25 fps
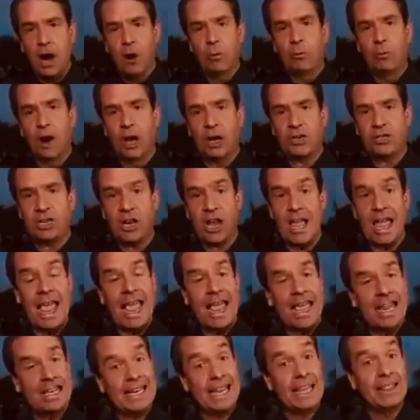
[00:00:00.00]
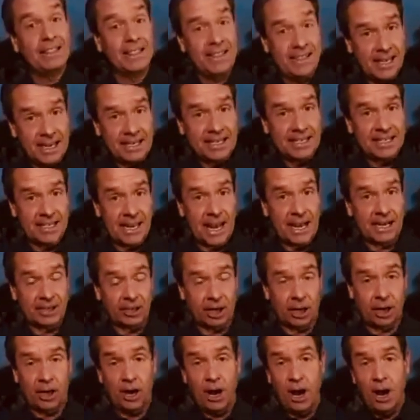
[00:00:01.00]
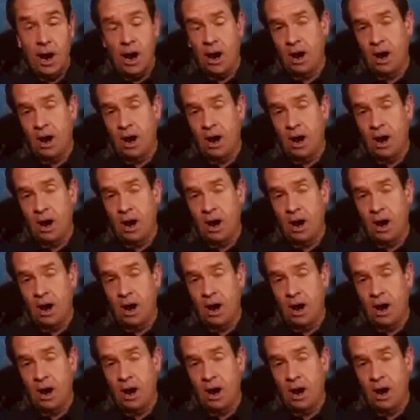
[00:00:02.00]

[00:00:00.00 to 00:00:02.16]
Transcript: Russia, and in this sector